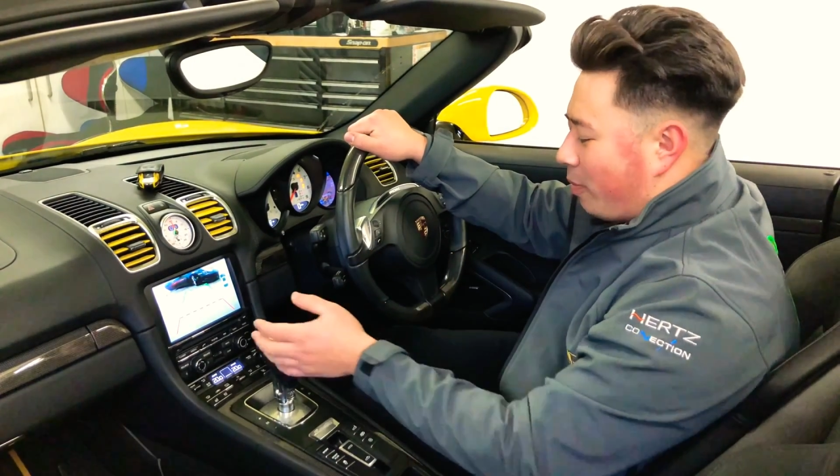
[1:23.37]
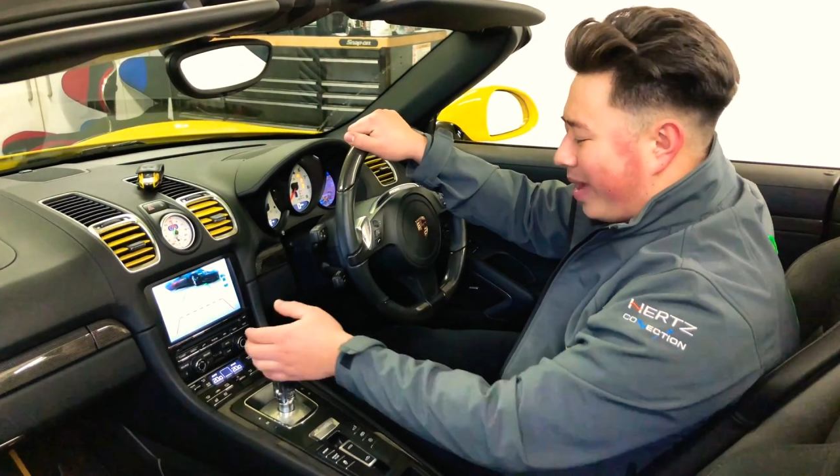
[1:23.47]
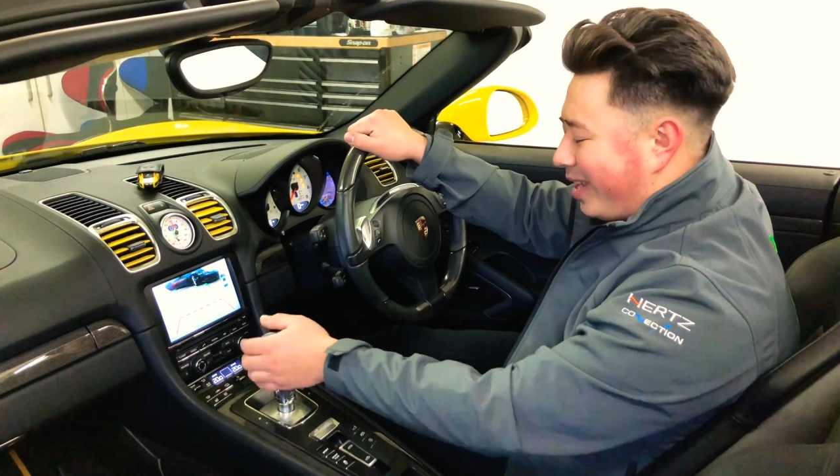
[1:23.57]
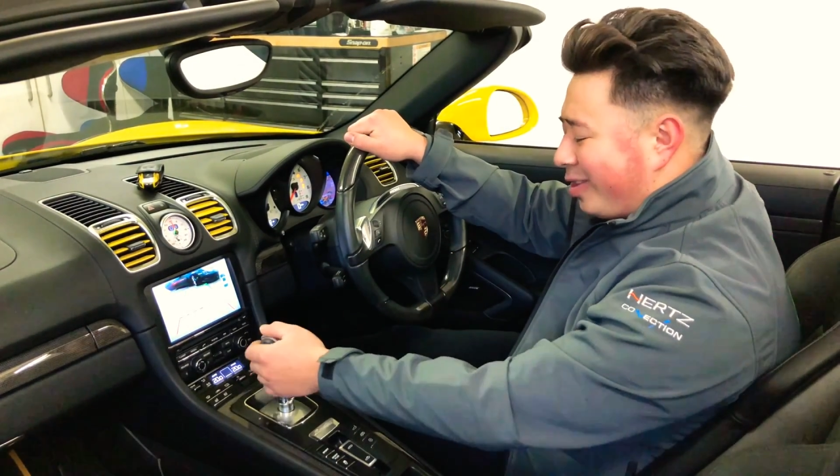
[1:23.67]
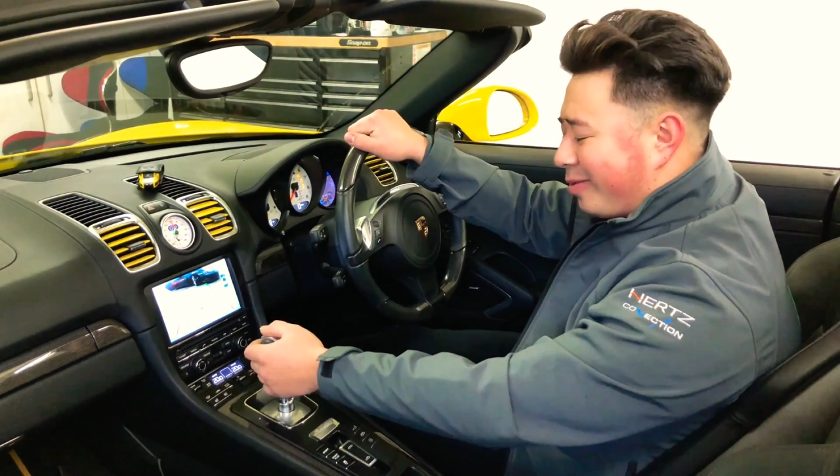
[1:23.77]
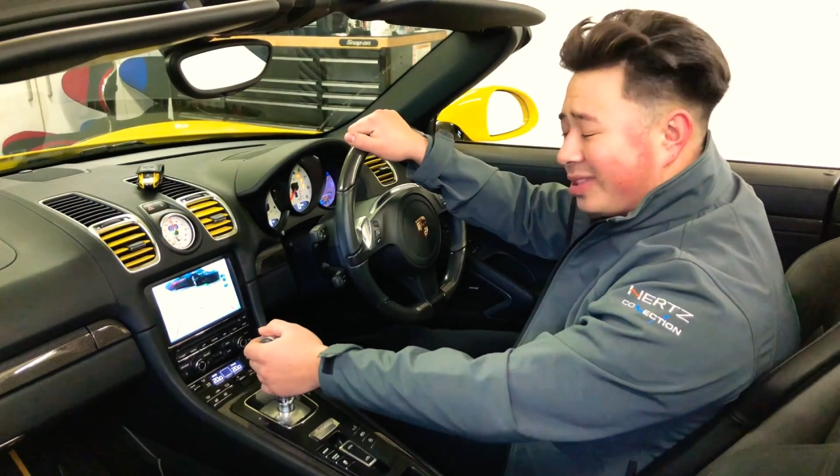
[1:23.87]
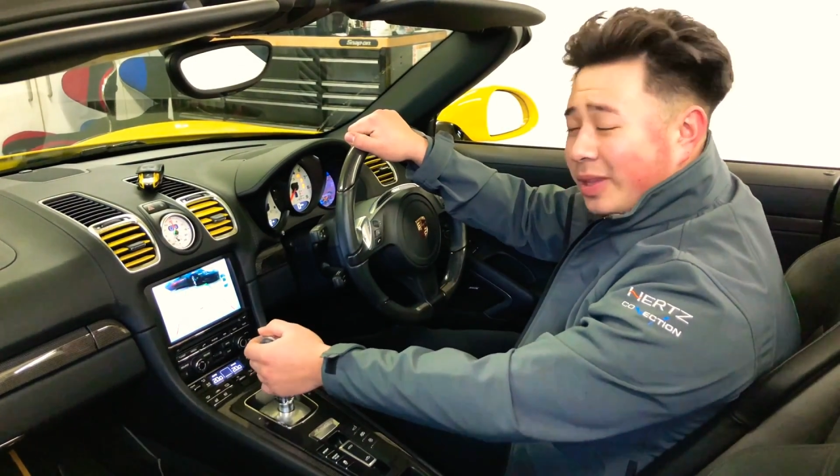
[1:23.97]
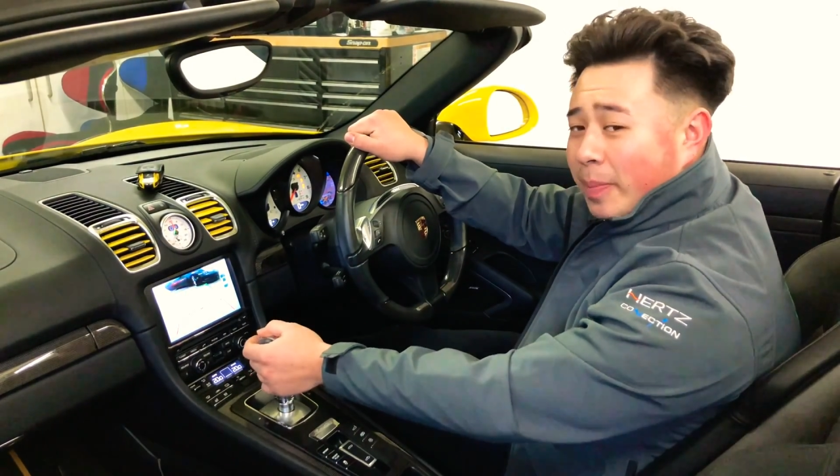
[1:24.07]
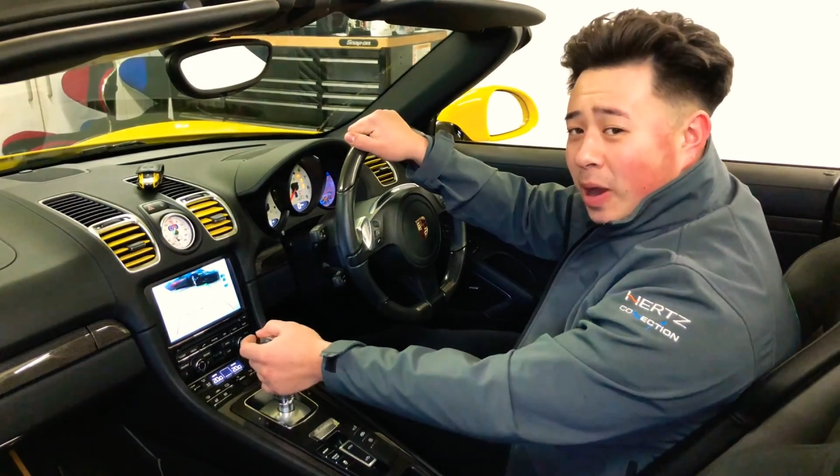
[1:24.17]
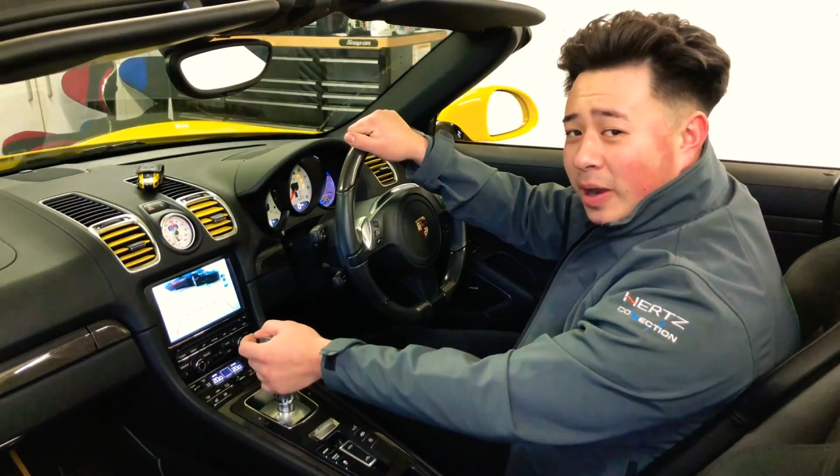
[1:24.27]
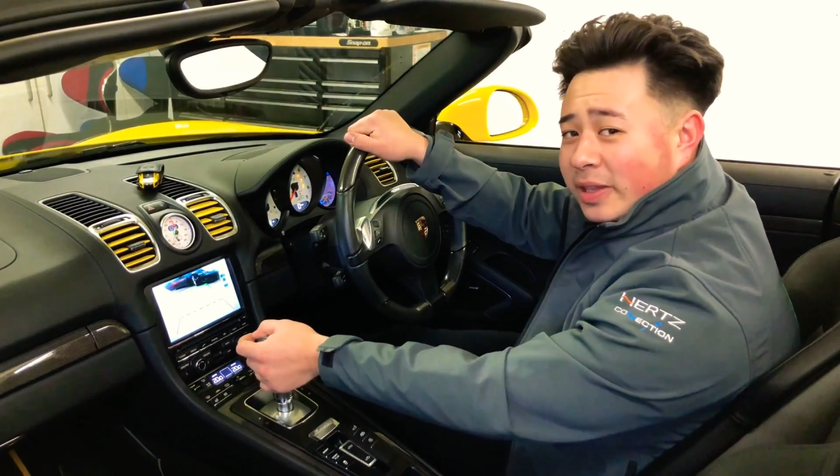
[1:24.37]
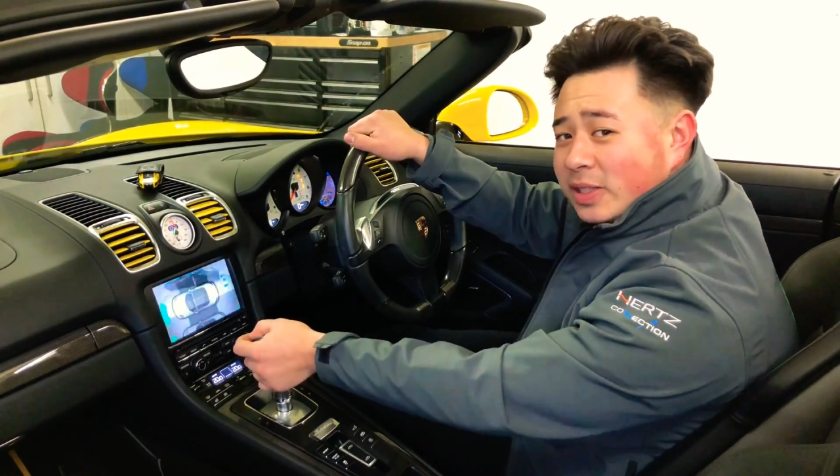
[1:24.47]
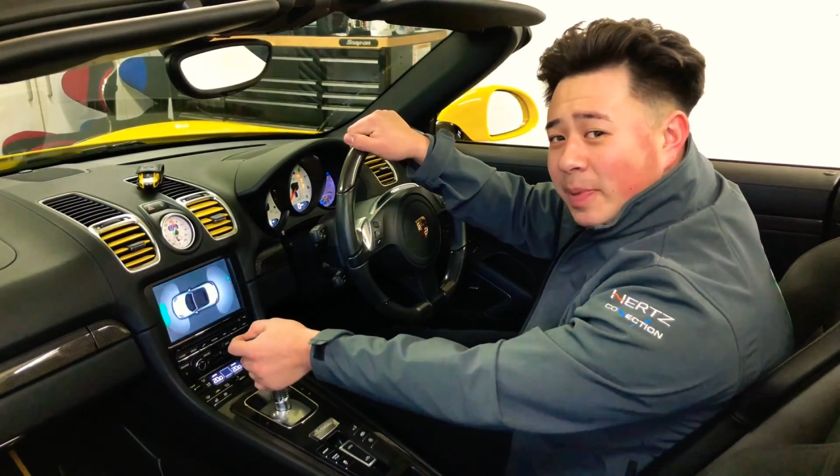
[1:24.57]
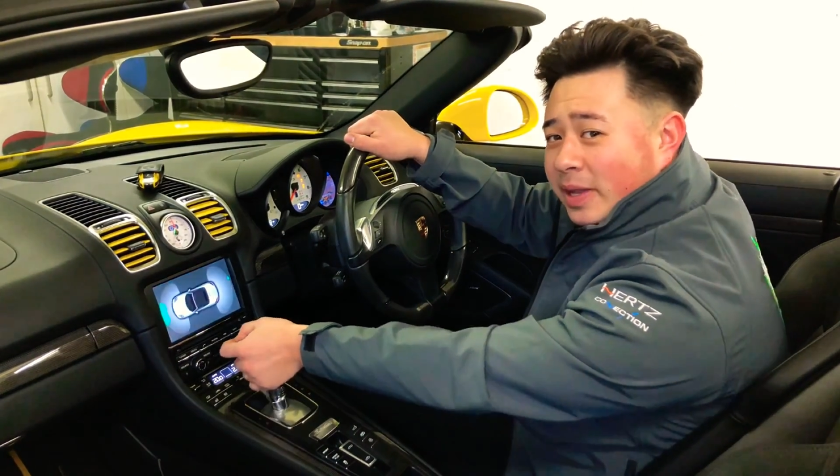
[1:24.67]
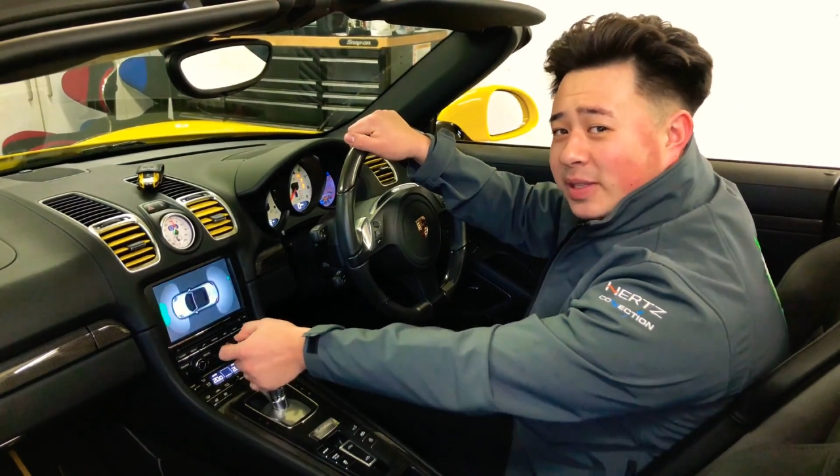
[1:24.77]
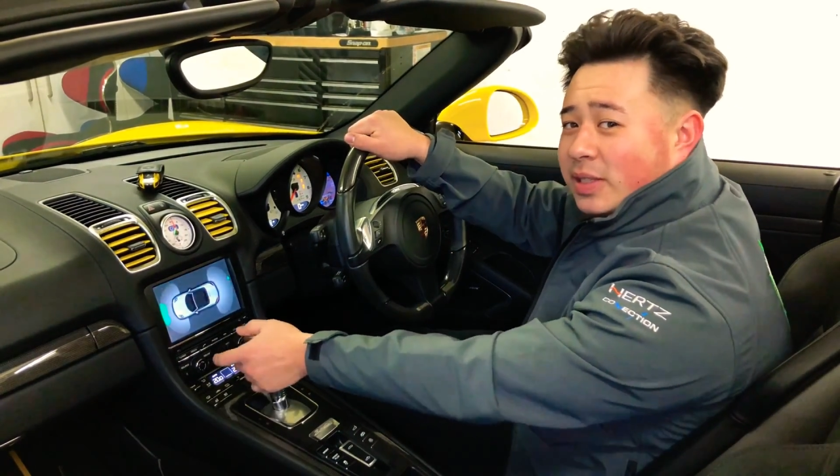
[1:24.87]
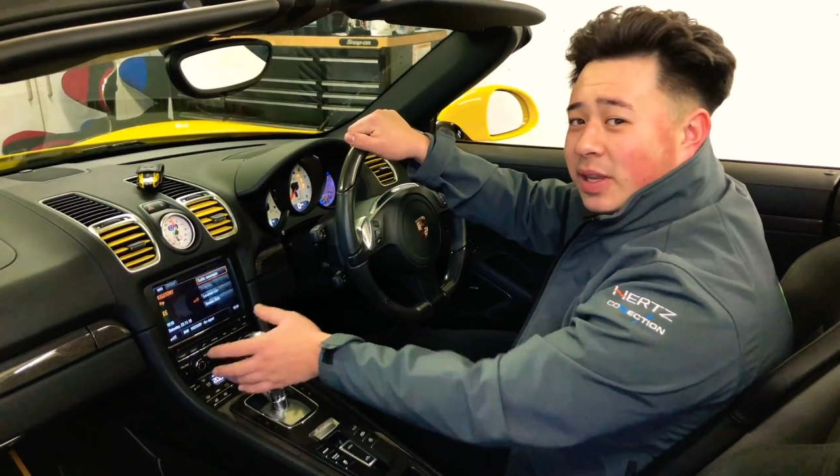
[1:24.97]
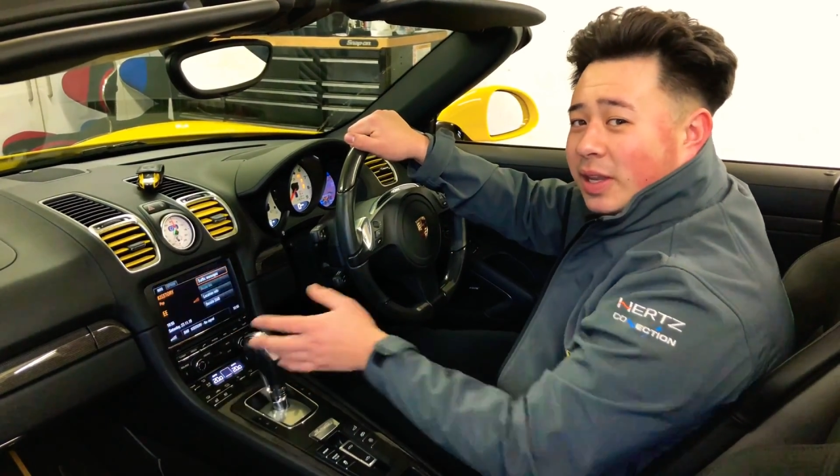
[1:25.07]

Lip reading: aid you into the parking space.